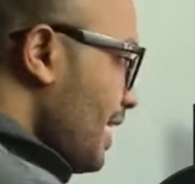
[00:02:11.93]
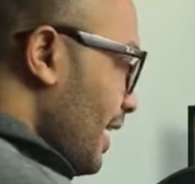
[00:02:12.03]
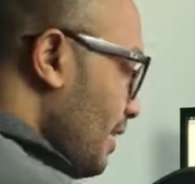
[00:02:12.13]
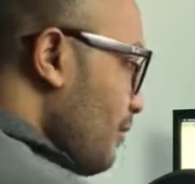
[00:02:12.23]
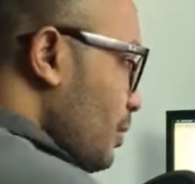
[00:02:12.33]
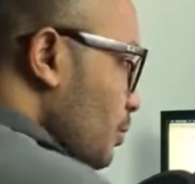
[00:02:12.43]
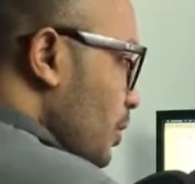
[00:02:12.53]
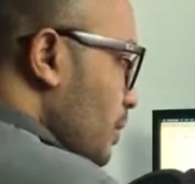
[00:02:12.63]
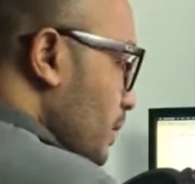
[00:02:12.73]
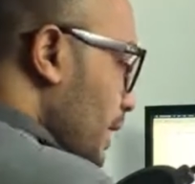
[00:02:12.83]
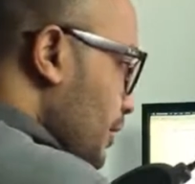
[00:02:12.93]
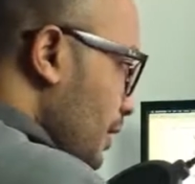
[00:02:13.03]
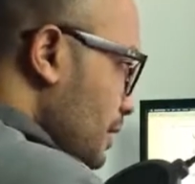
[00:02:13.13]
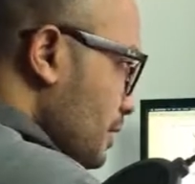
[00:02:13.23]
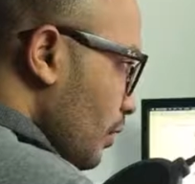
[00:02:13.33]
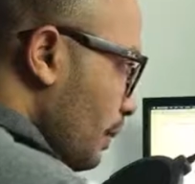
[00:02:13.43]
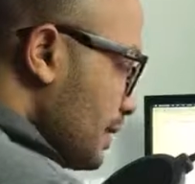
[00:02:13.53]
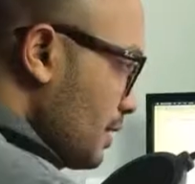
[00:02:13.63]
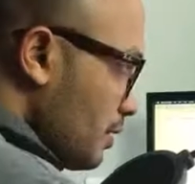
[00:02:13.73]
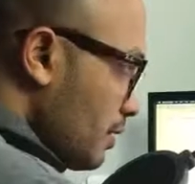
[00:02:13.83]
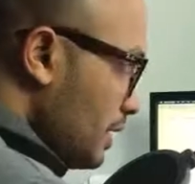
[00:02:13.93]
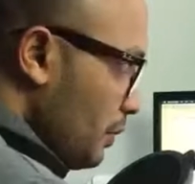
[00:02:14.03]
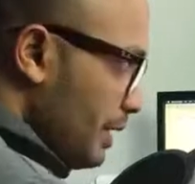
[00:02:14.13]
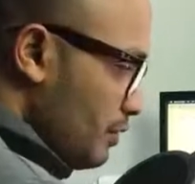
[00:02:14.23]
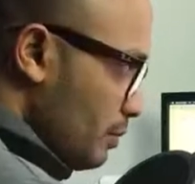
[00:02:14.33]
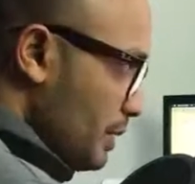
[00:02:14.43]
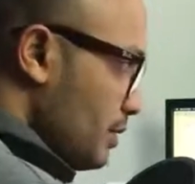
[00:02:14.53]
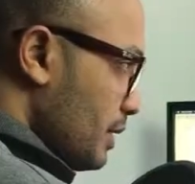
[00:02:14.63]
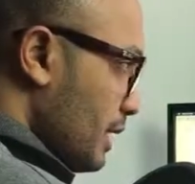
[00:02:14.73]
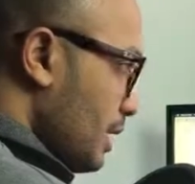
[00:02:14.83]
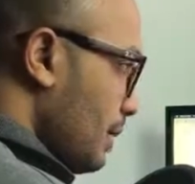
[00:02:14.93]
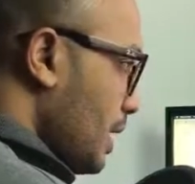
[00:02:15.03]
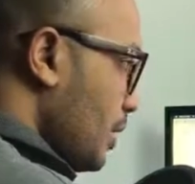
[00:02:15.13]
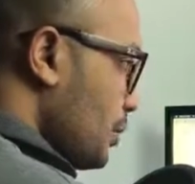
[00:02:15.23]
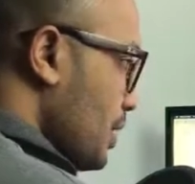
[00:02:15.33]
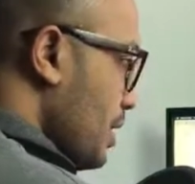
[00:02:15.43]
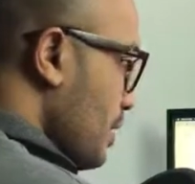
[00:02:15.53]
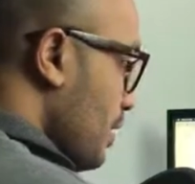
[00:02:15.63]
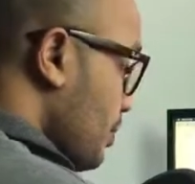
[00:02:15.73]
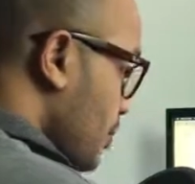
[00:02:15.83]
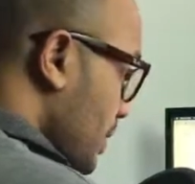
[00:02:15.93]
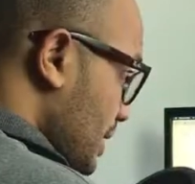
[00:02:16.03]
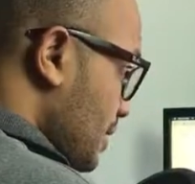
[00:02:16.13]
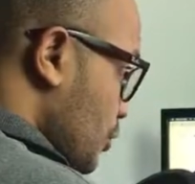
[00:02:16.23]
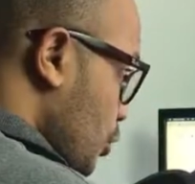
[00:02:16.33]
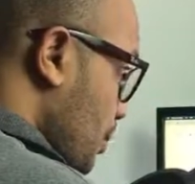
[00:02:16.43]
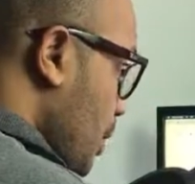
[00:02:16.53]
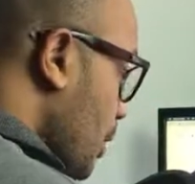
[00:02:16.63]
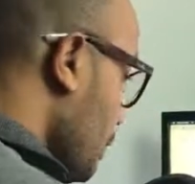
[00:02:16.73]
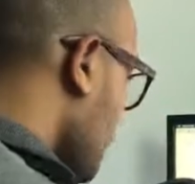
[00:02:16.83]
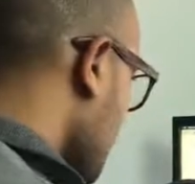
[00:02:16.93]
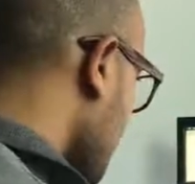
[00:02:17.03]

Hey everyone, welcome back to this new episode in which we'll be talking about the Prestashop hoax.